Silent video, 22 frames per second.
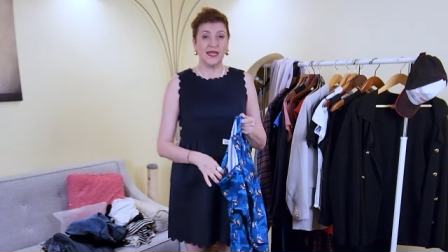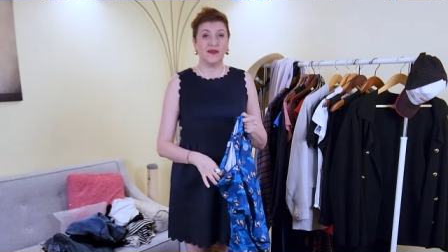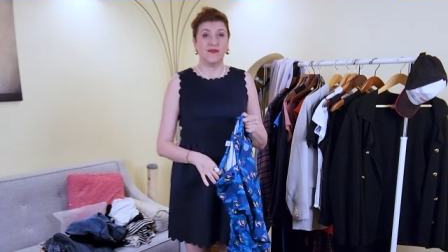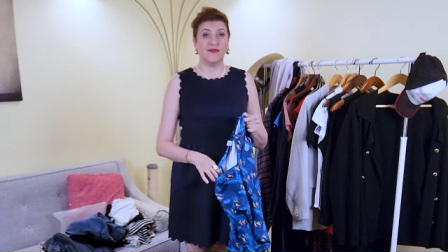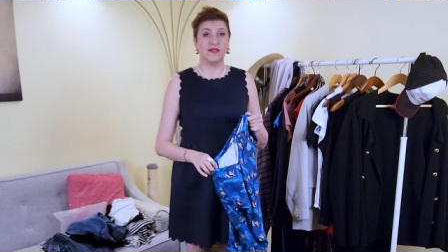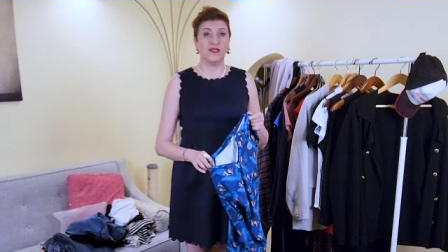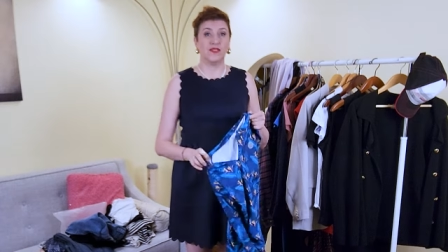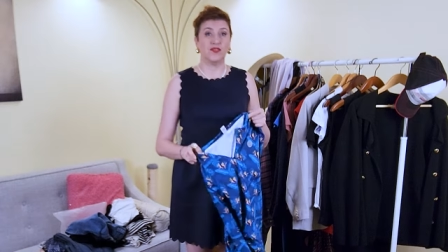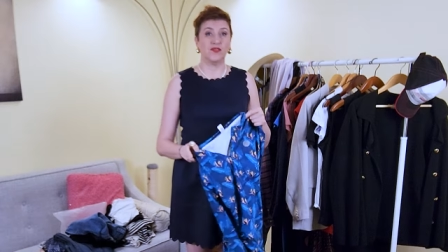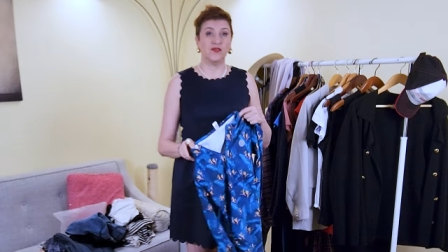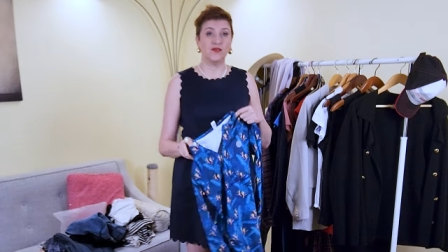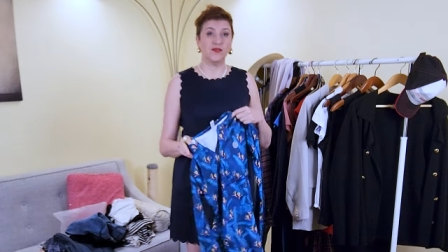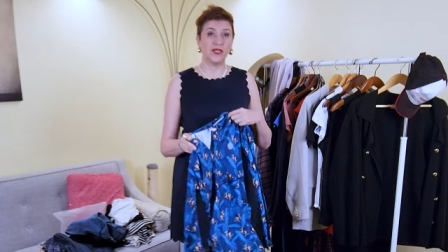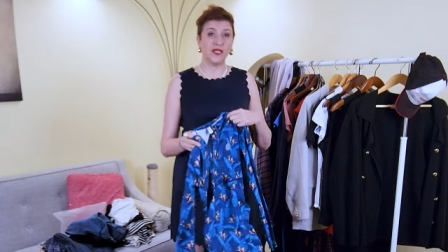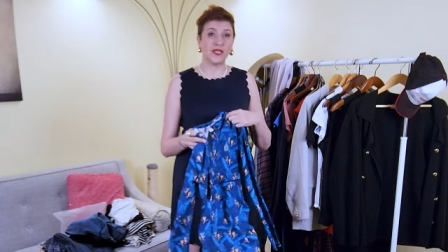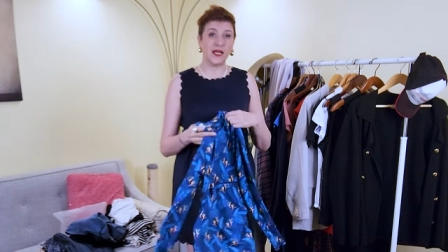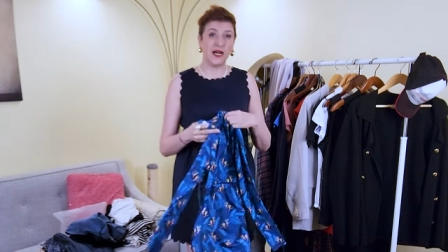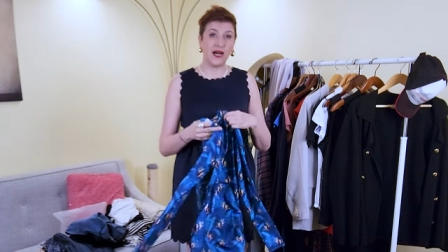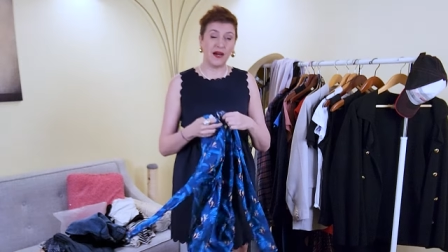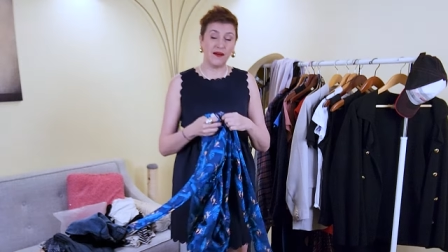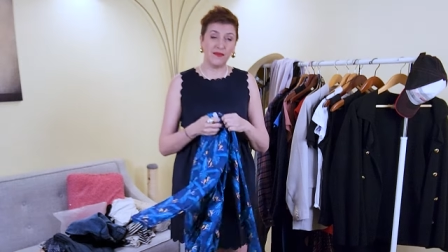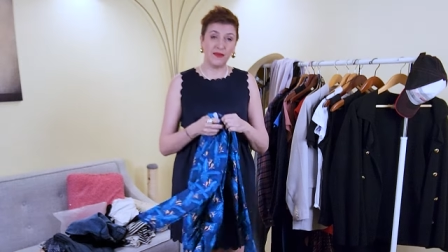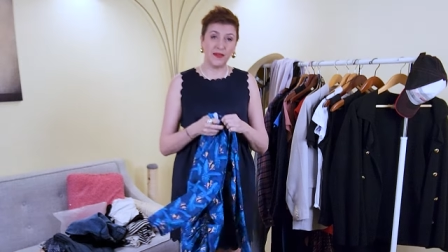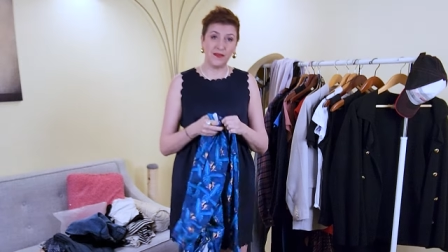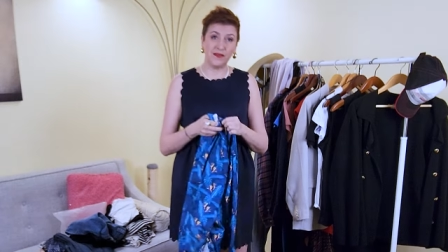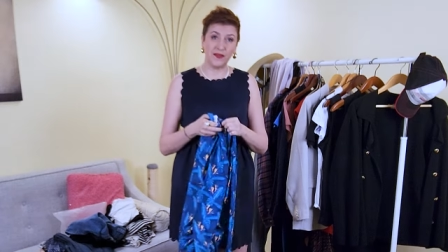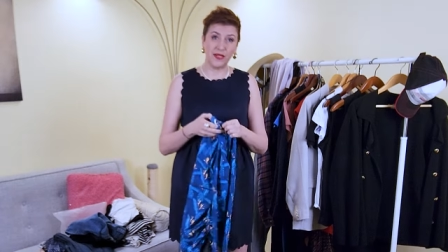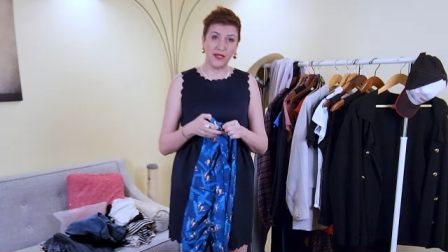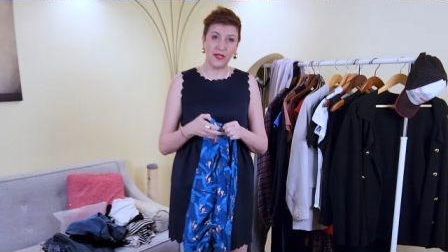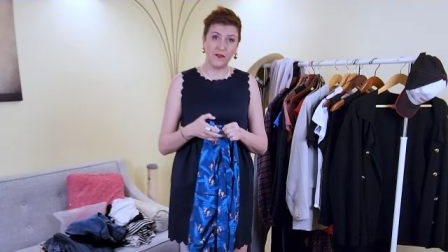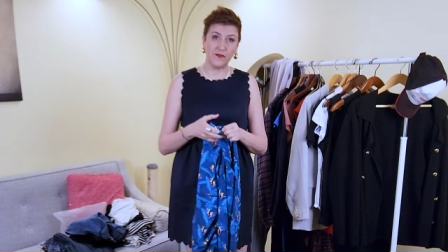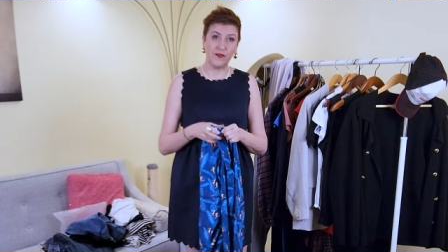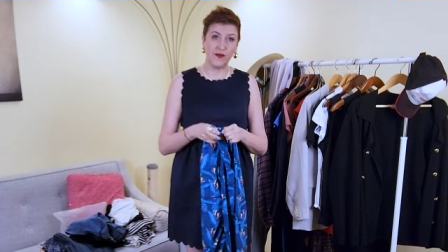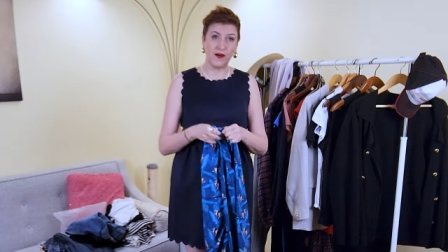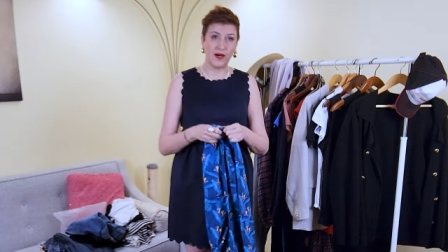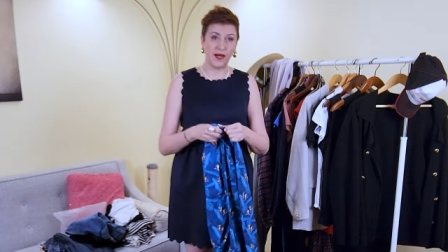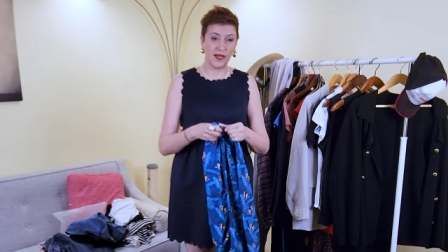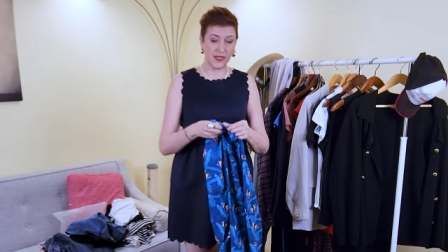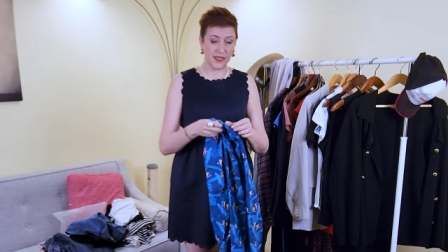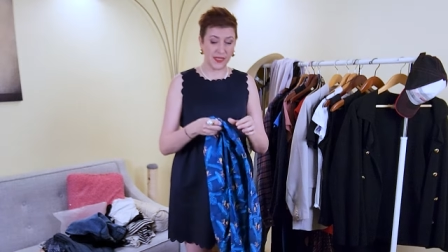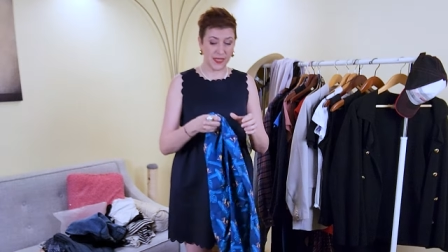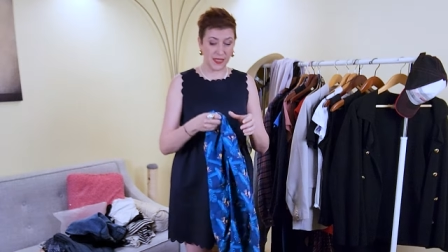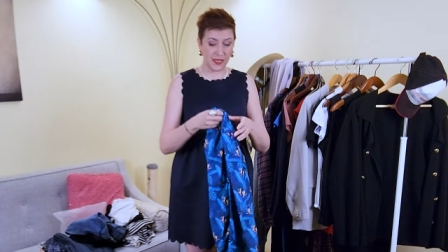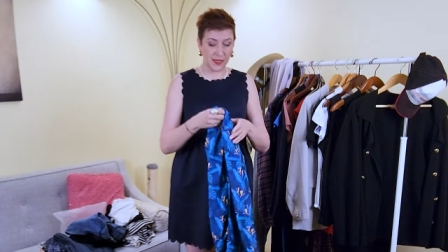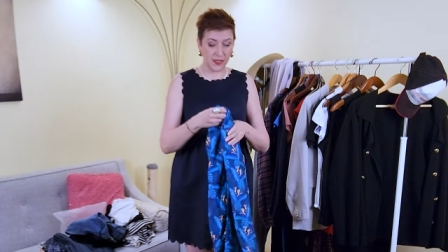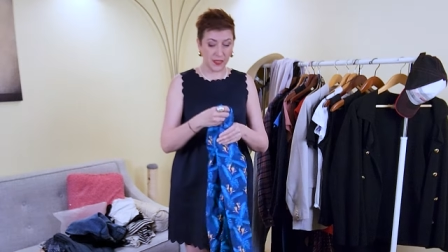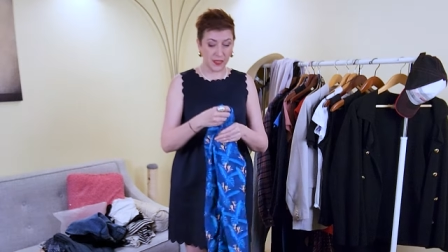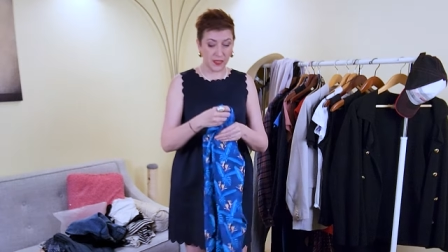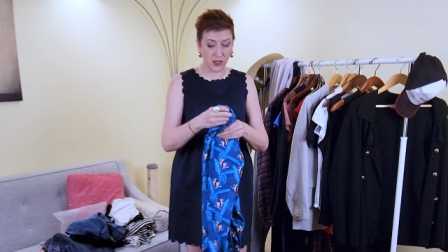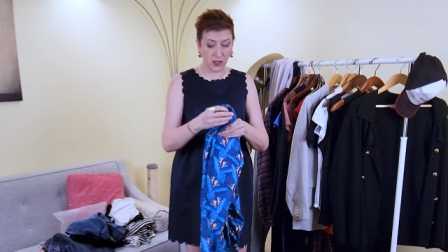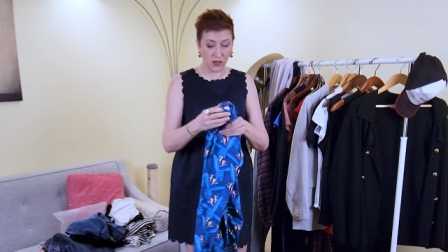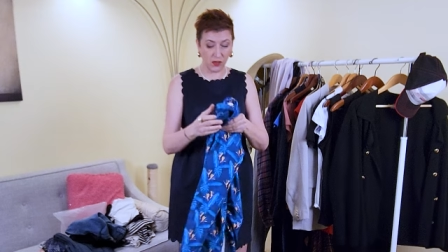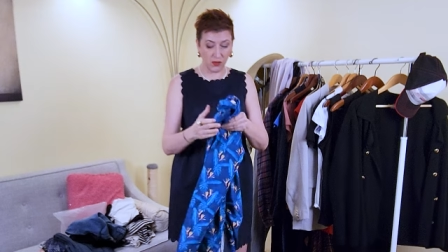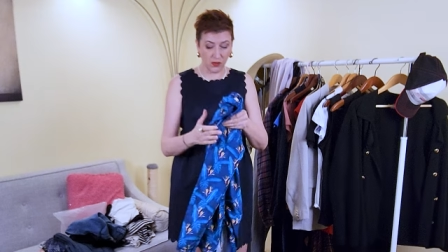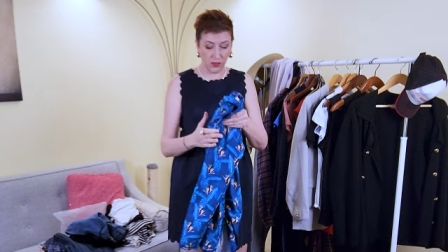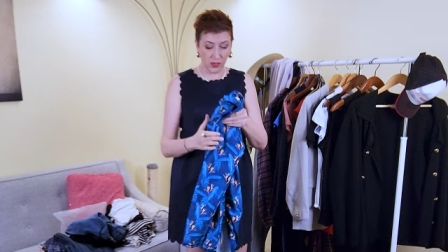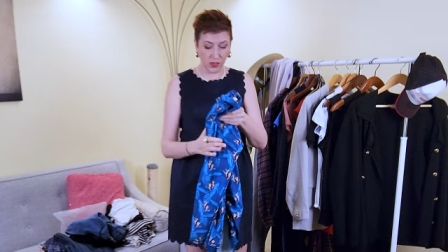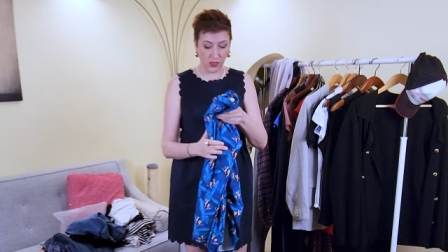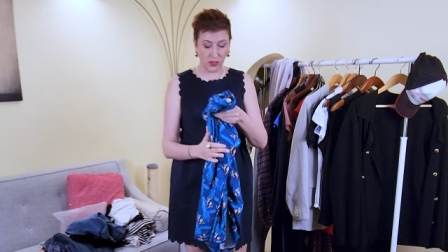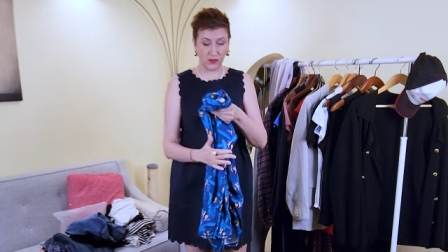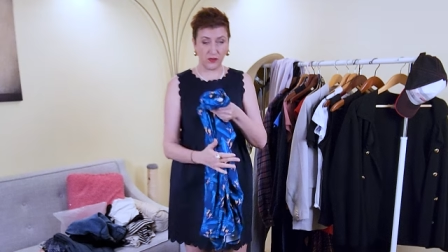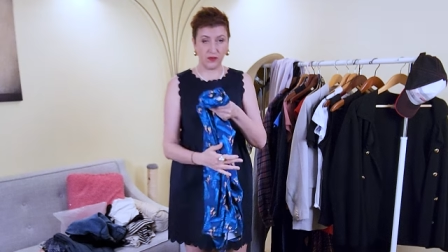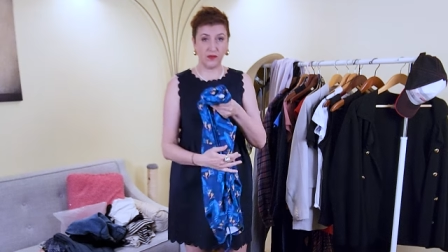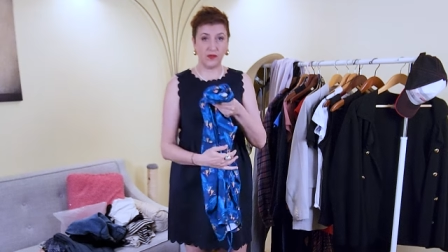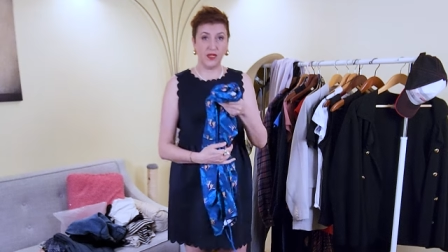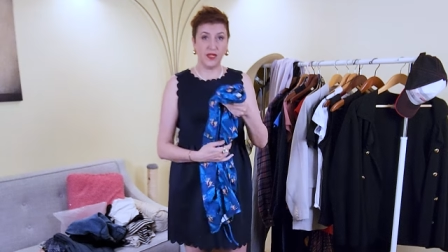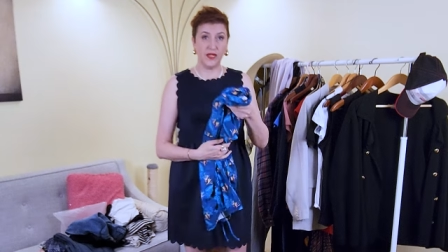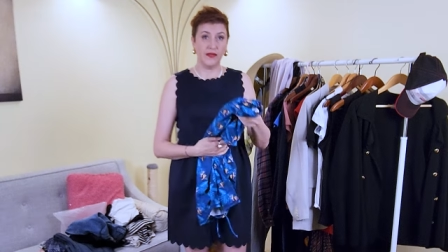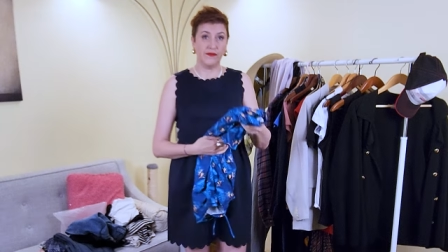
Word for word: we don't recover very fast, and it's also,